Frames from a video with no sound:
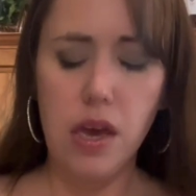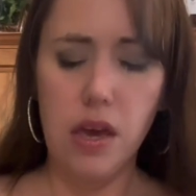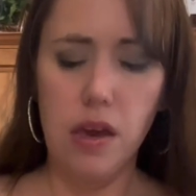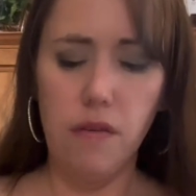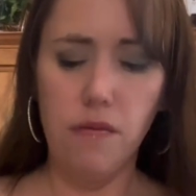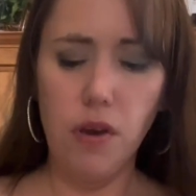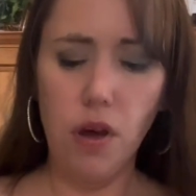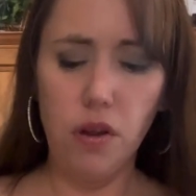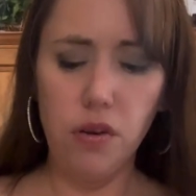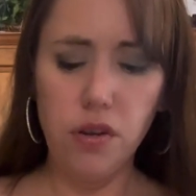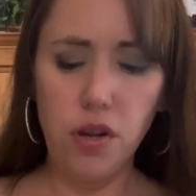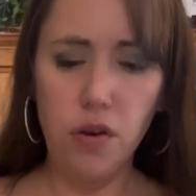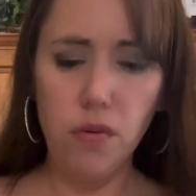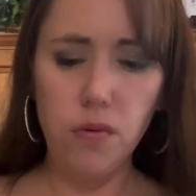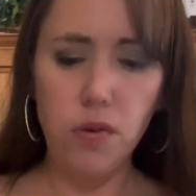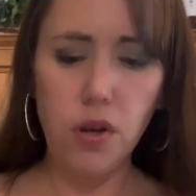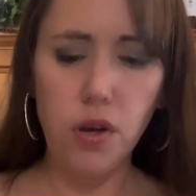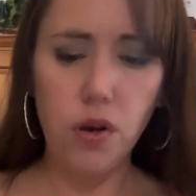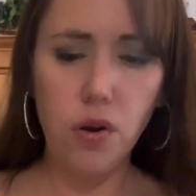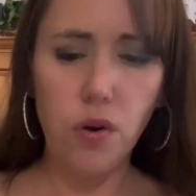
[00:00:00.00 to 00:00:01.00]
If y'all don't
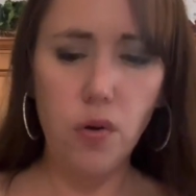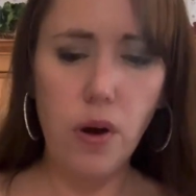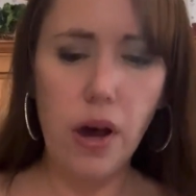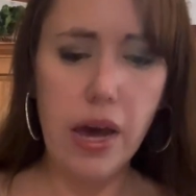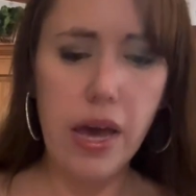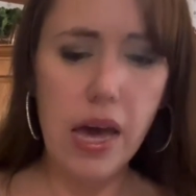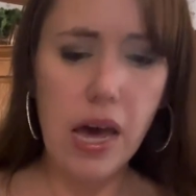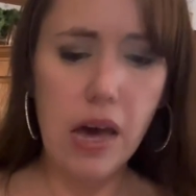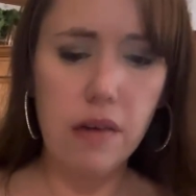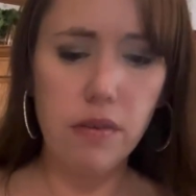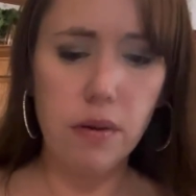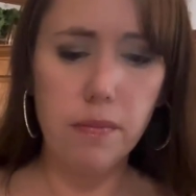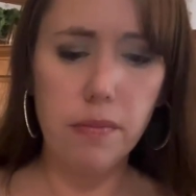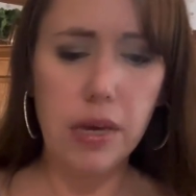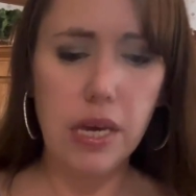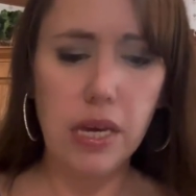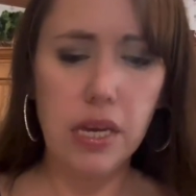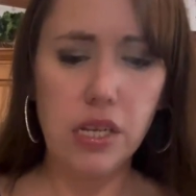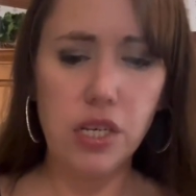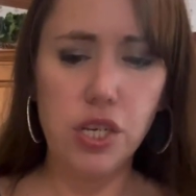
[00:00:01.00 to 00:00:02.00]
know, I have a main